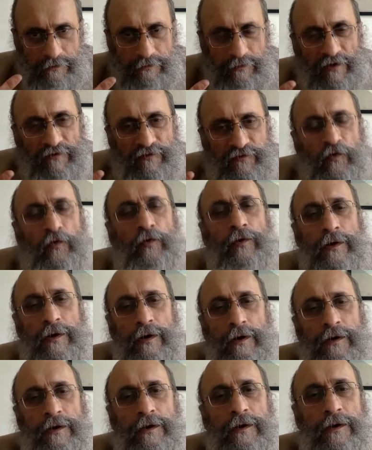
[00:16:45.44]
my phone
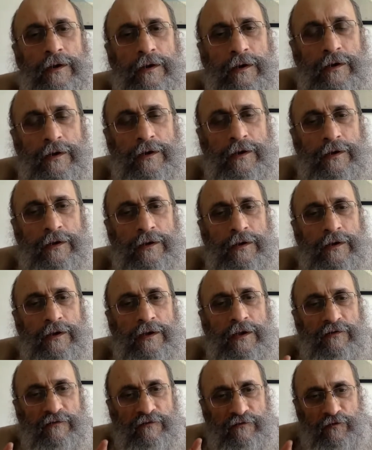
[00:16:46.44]

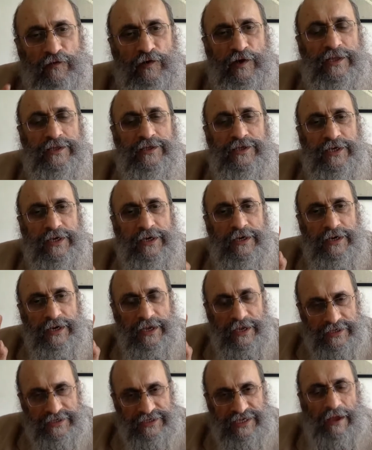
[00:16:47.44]
forensically
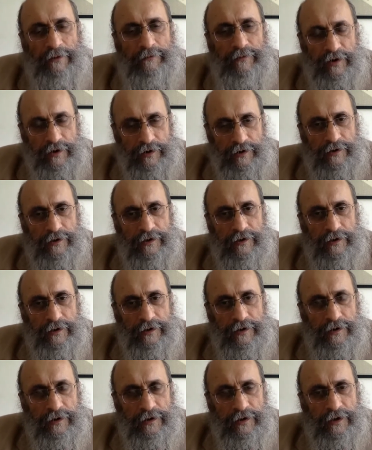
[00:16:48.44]
examined.
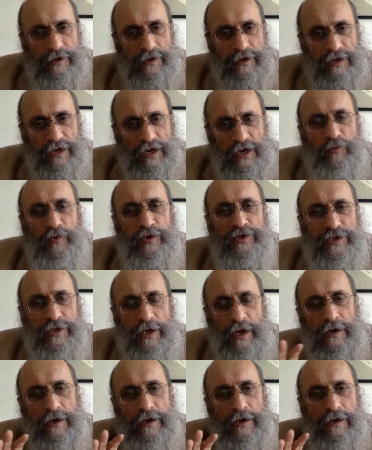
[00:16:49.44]
It was
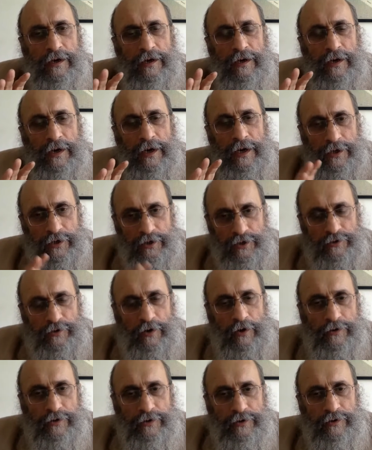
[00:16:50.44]
done in
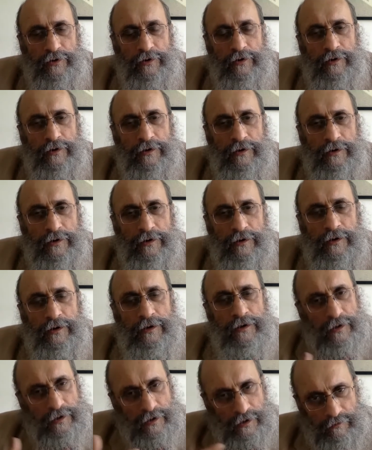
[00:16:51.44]
Toronto
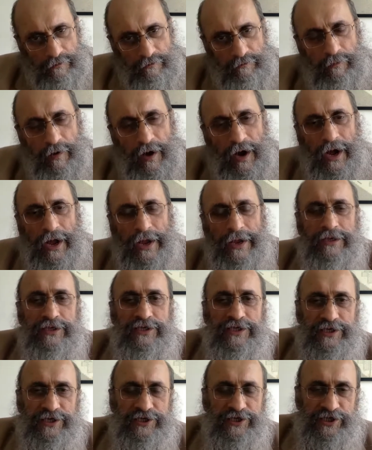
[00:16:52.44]
by
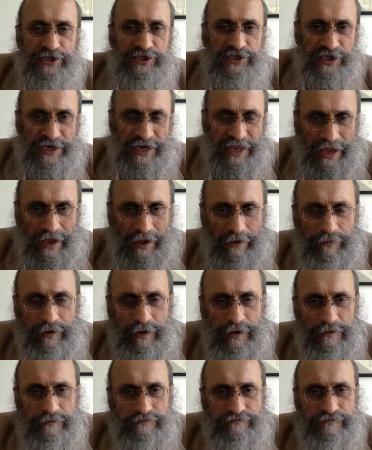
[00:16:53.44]
Citizens Lab.
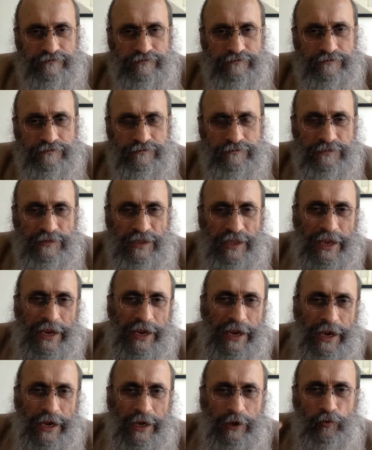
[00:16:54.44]

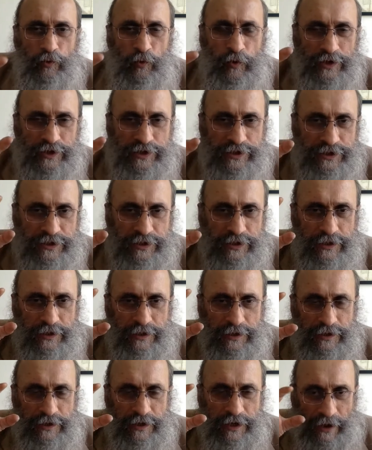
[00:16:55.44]
It was
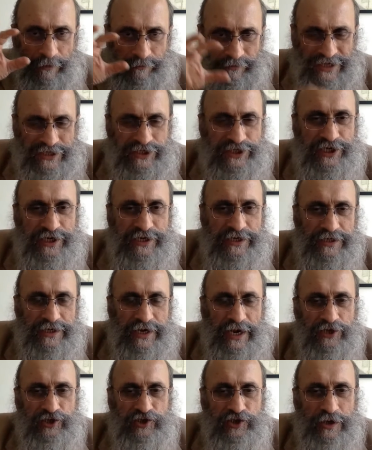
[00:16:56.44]
Amnesty
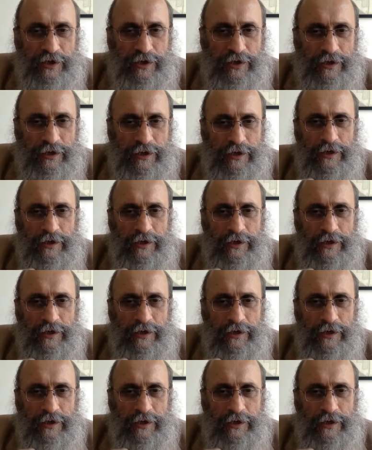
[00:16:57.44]
International,